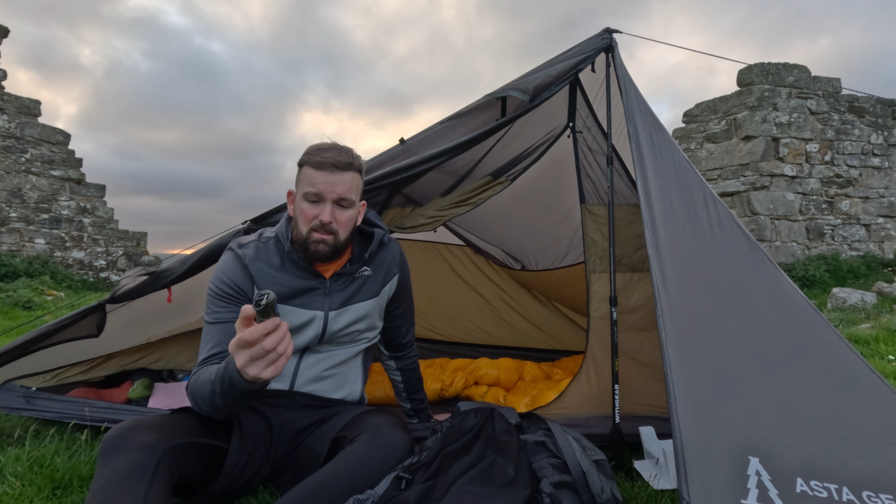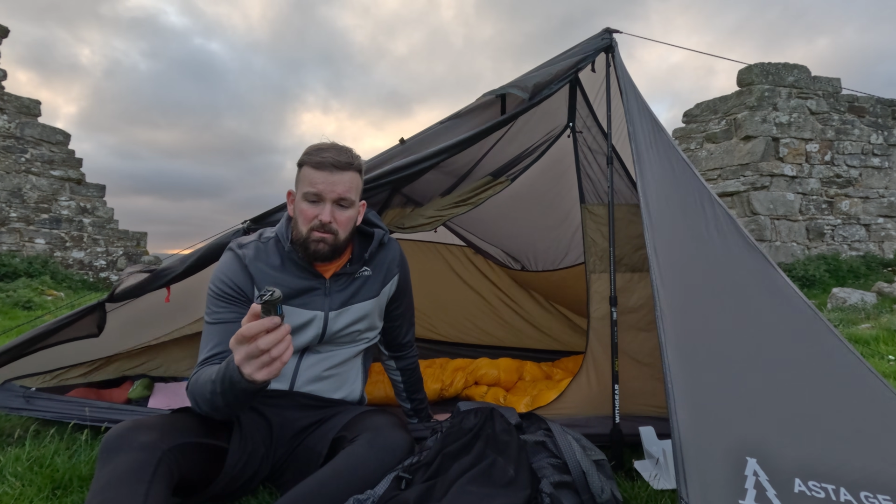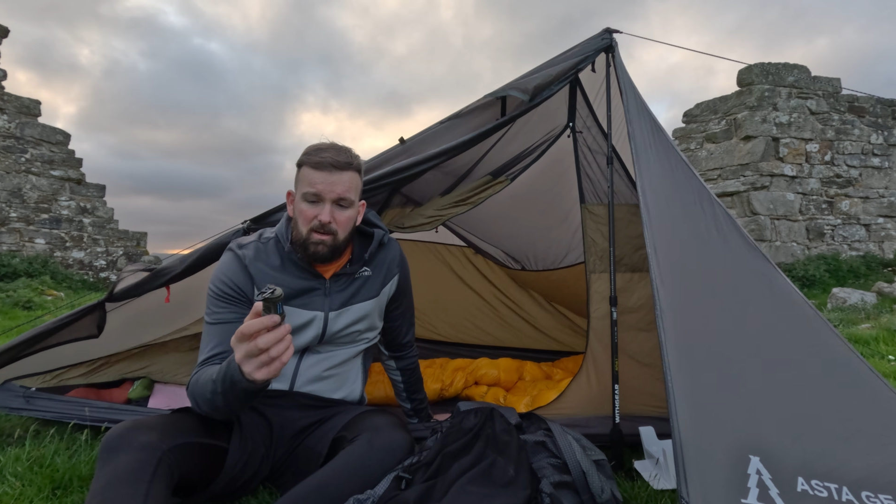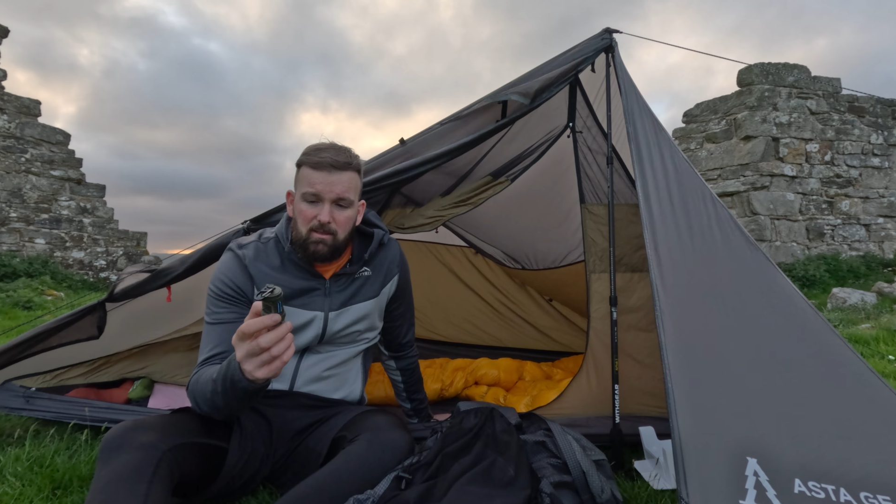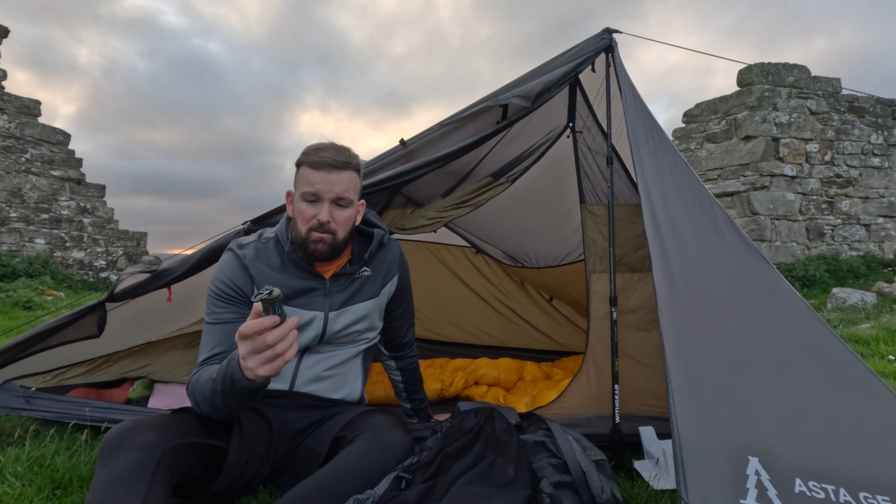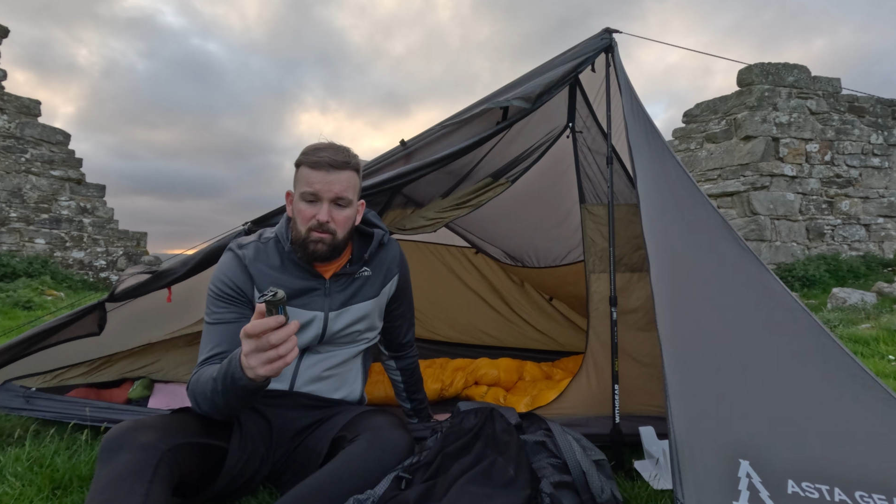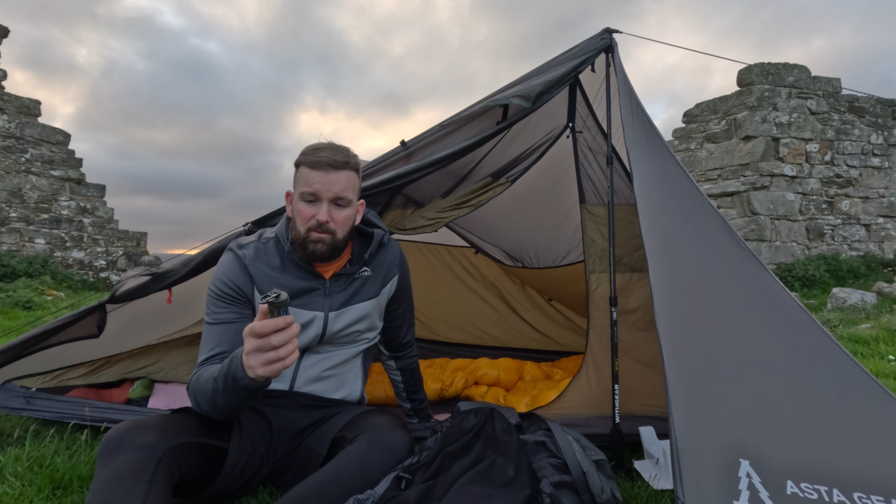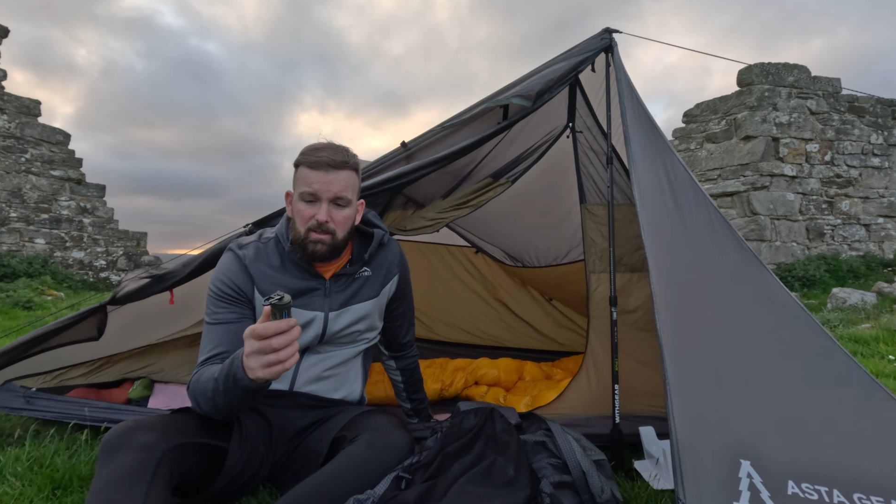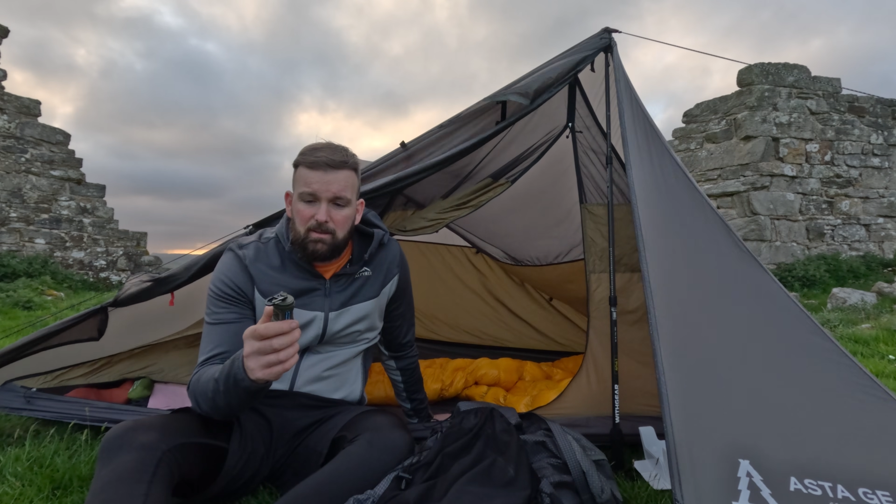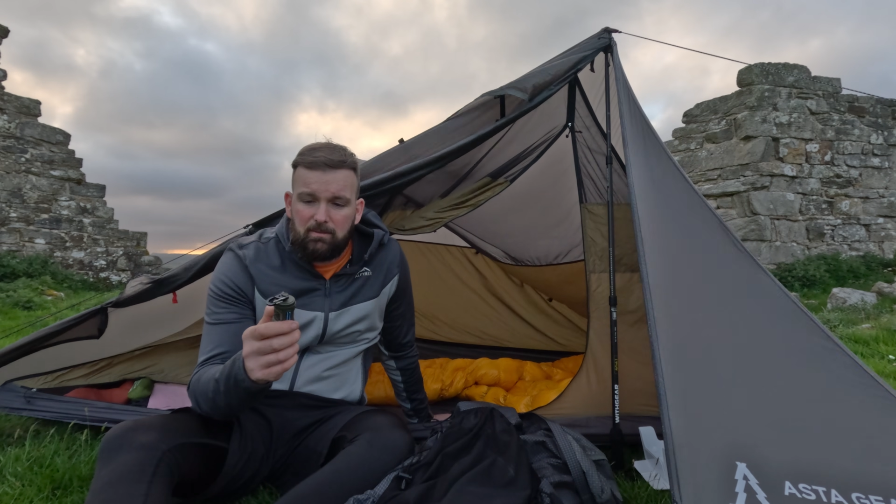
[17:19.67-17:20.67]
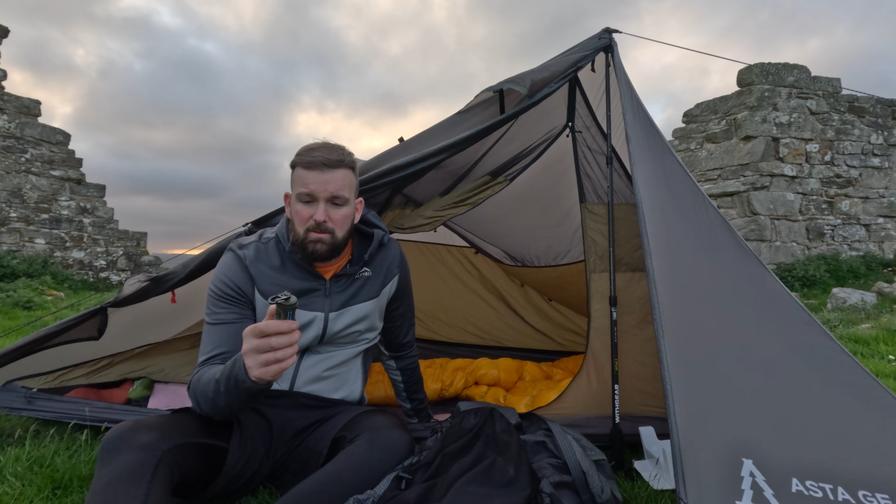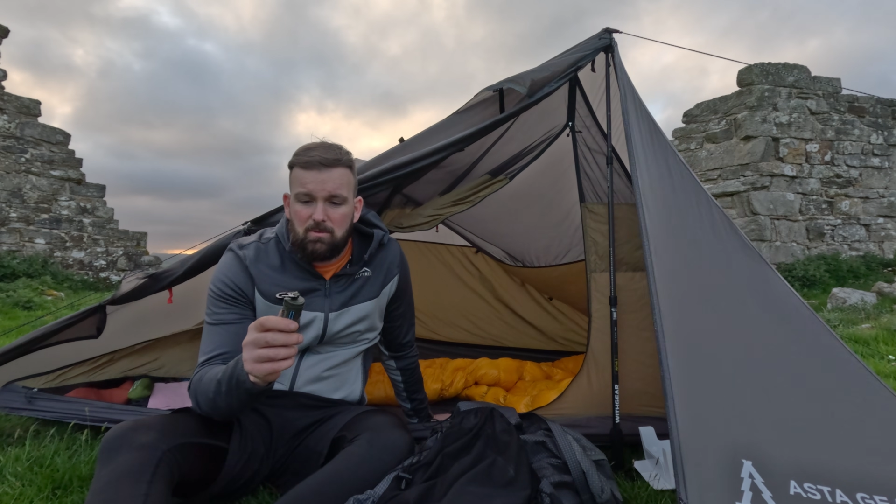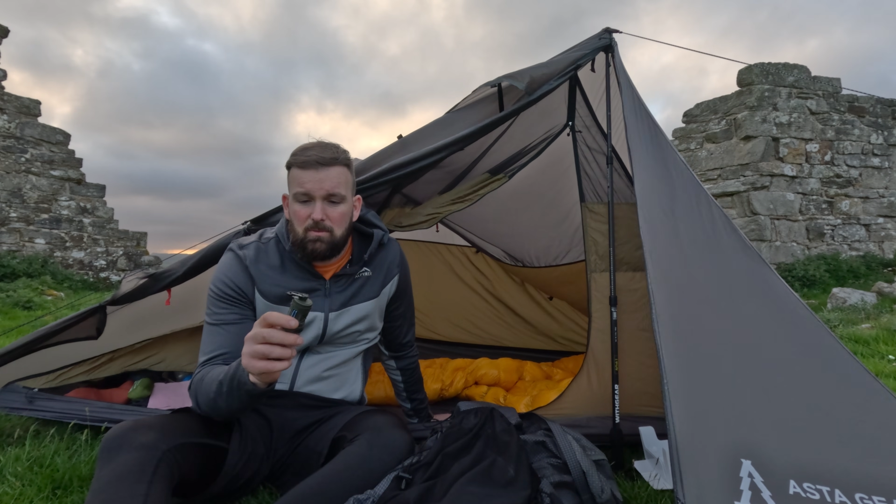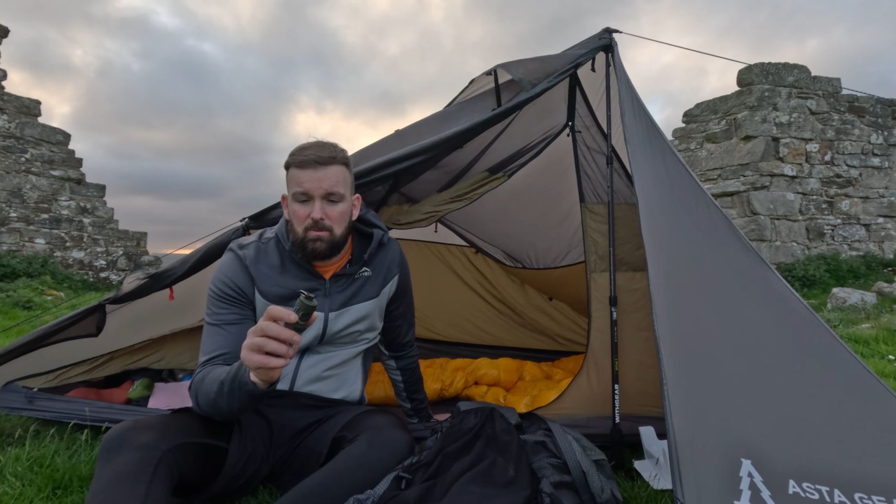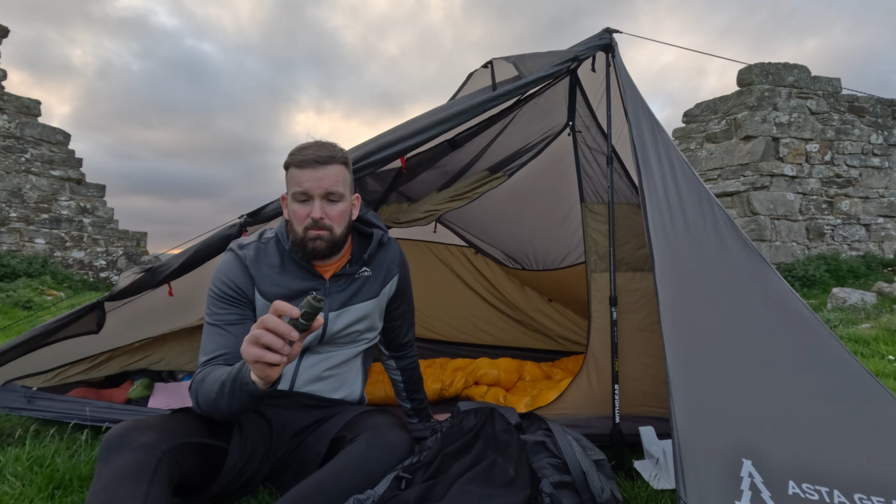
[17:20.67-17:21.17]
Cracking little thing.
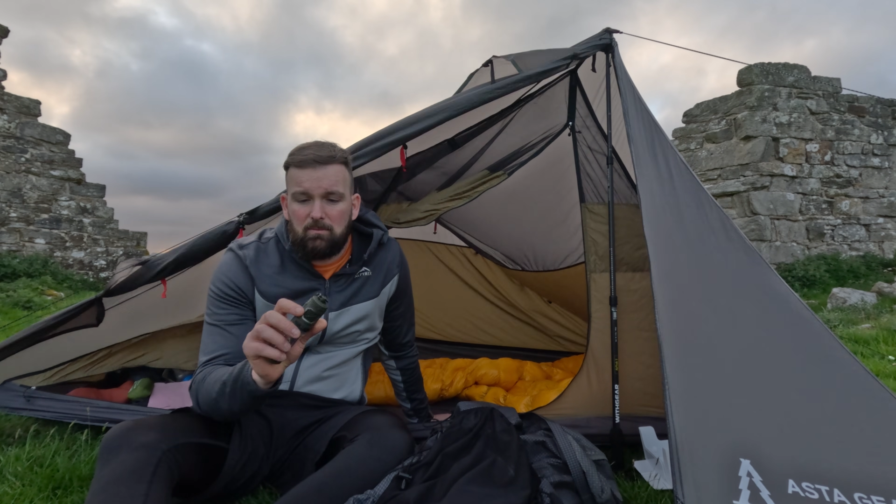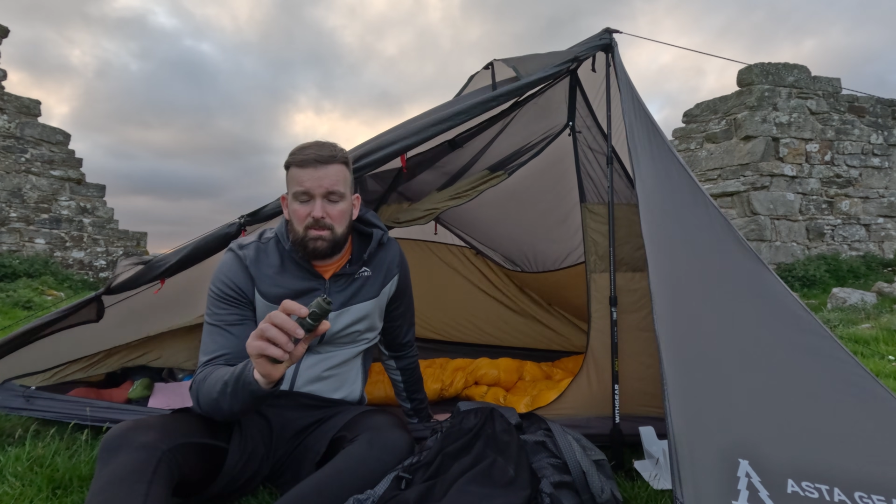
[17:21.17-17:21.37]
So